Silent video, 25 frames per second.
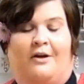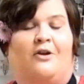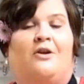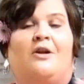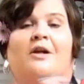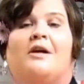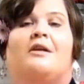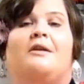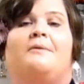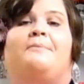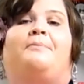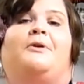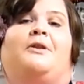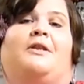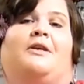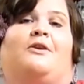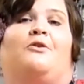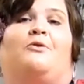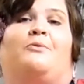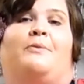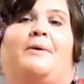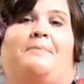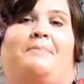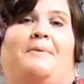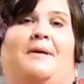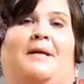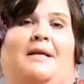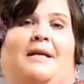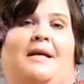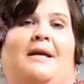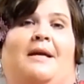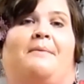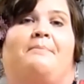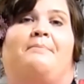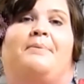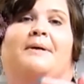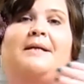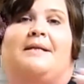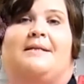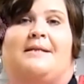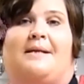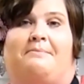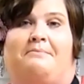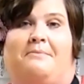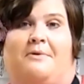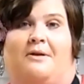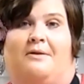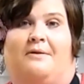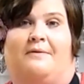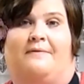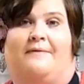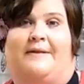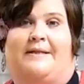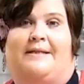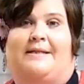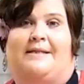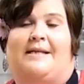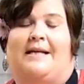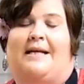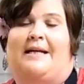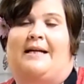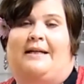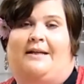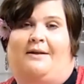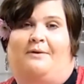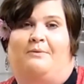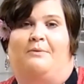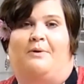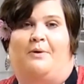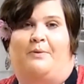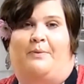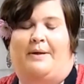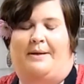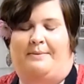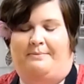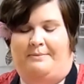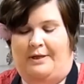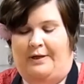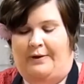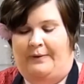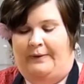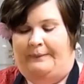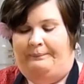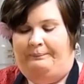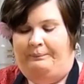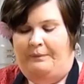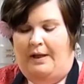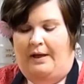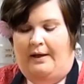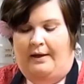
You're not going to put the Cool Whip in yet because I'm nervous and I don't know what I'm doing.